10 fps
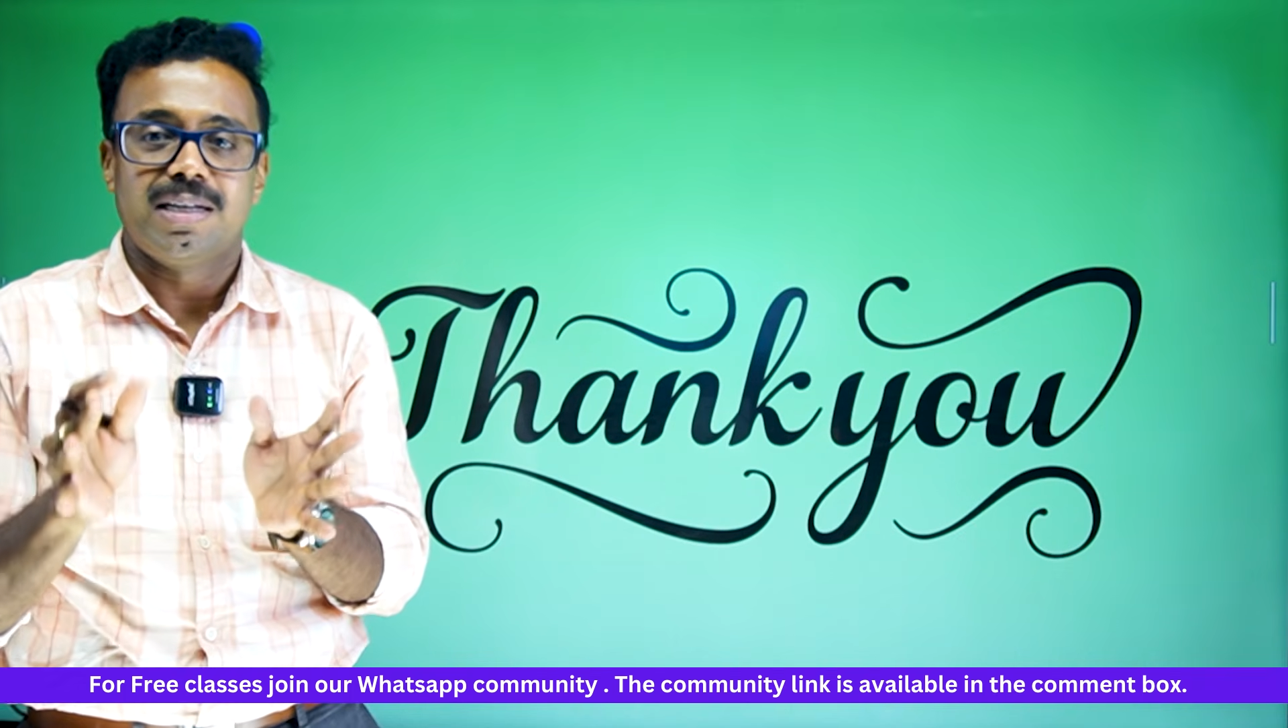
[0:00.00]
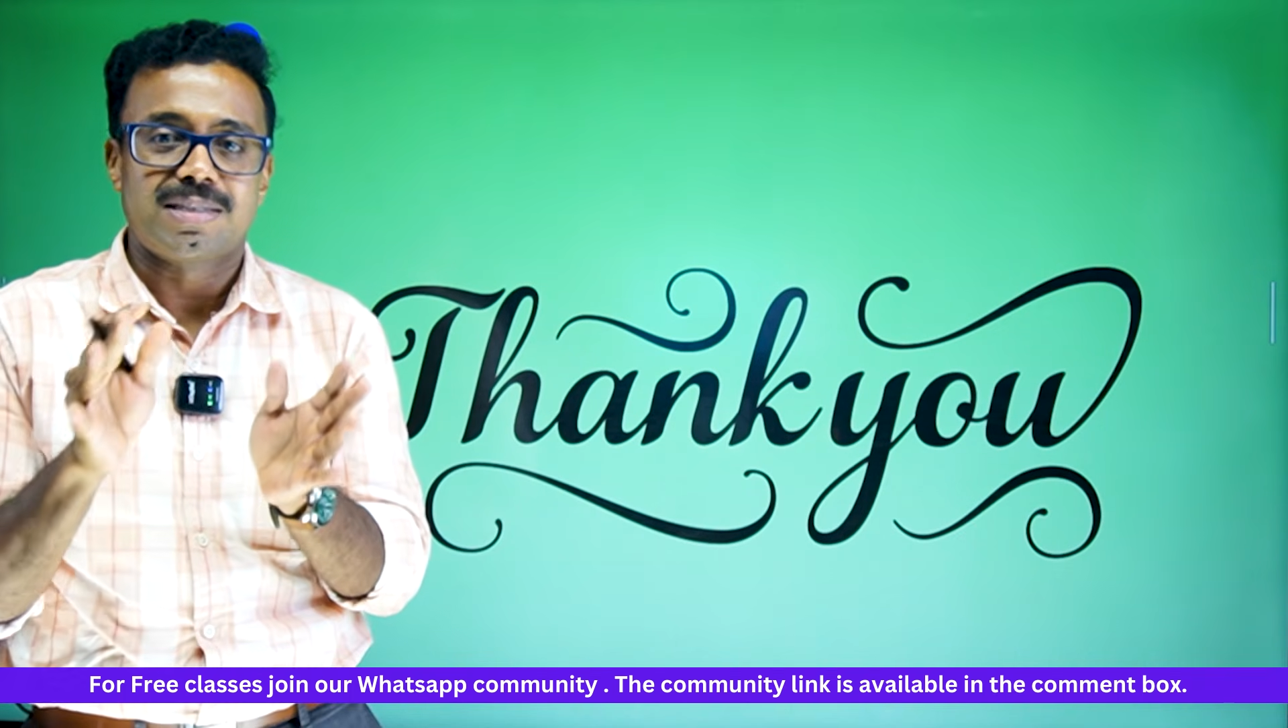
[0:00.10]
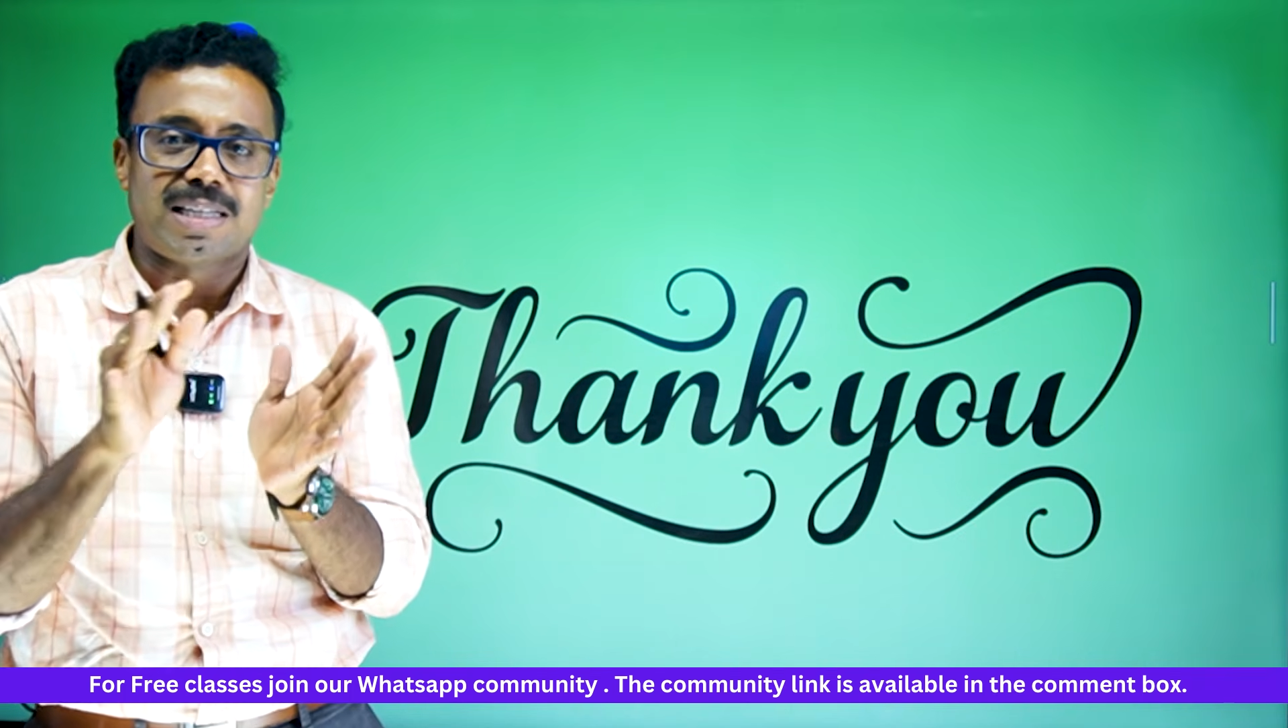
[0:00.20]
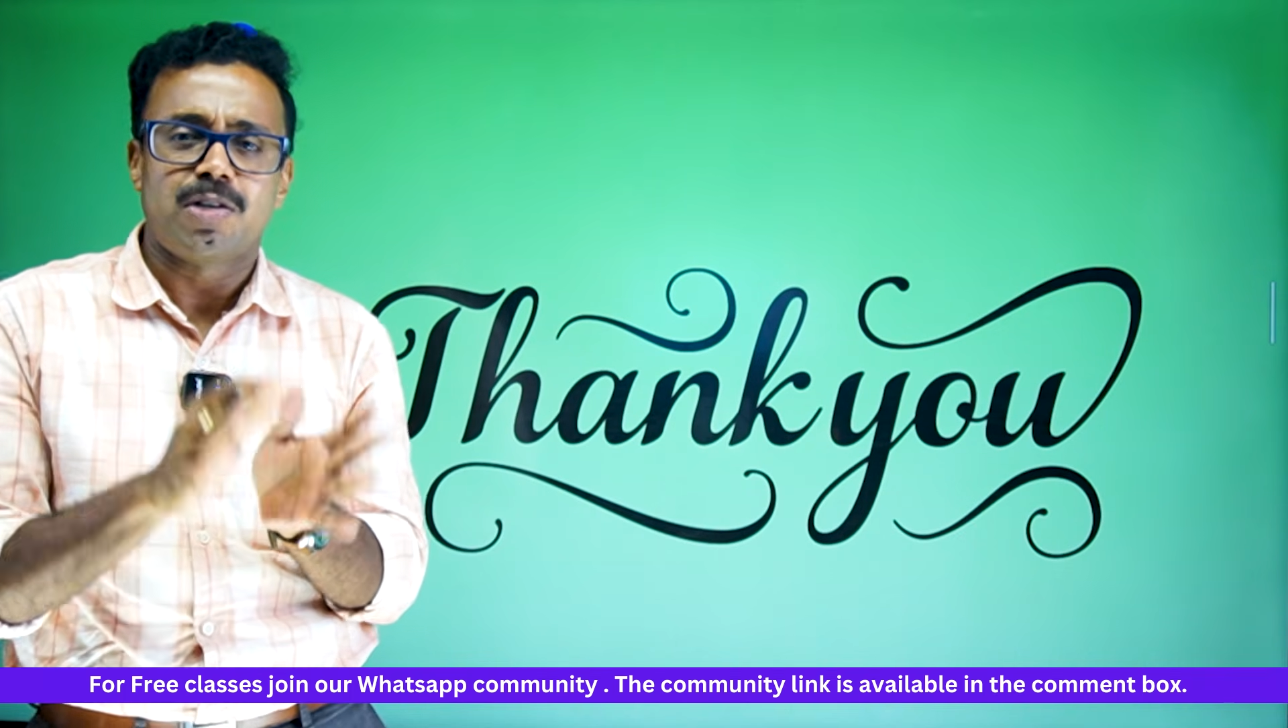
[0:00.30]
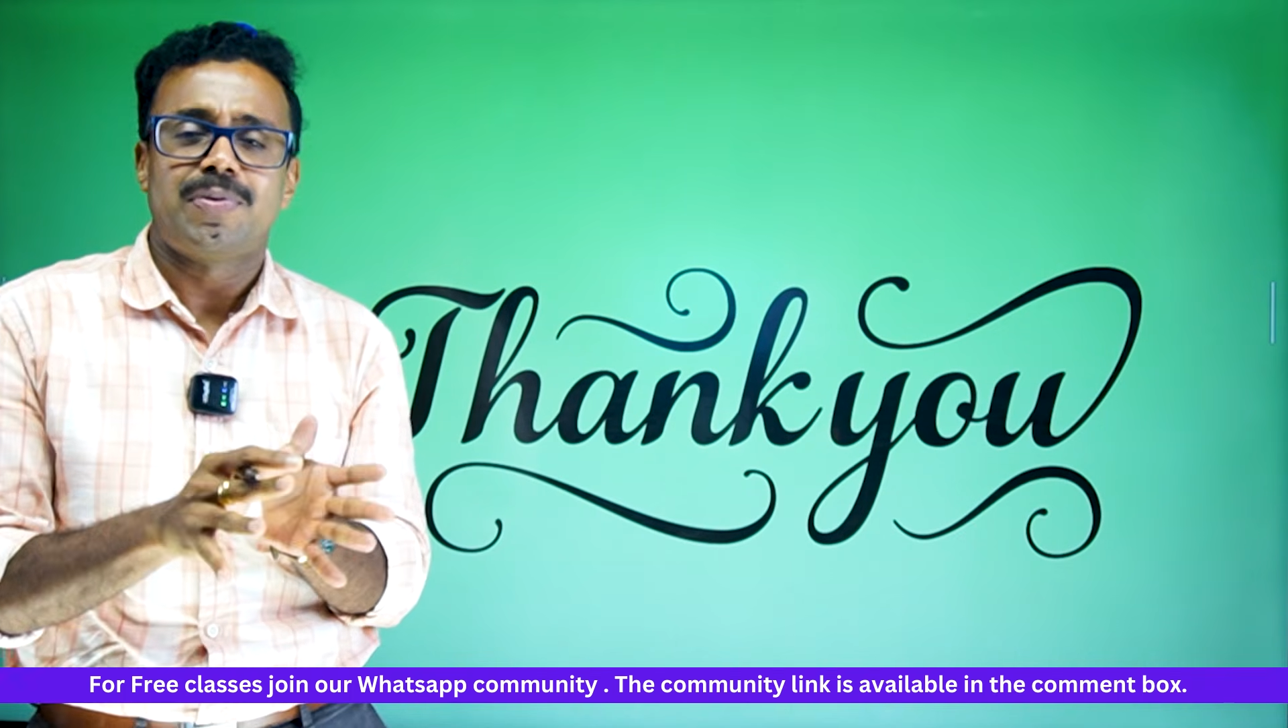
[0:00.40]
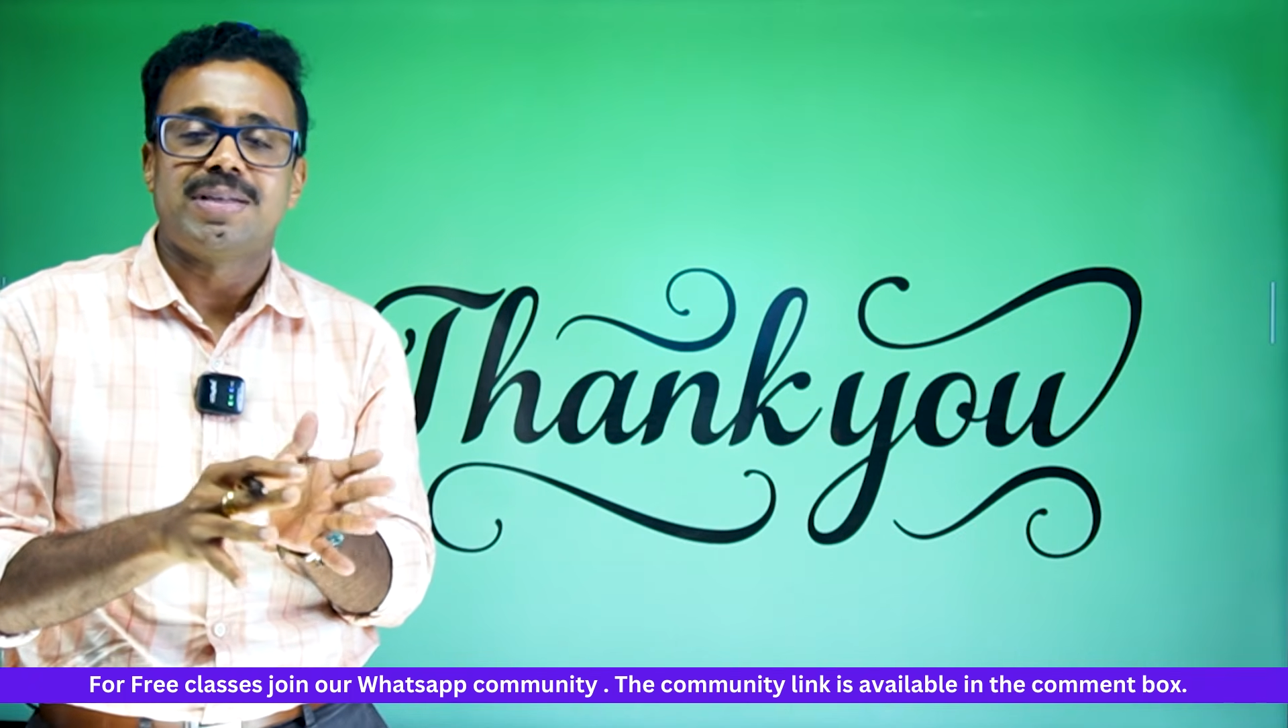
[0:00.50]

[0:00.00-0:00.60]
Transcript: in such a way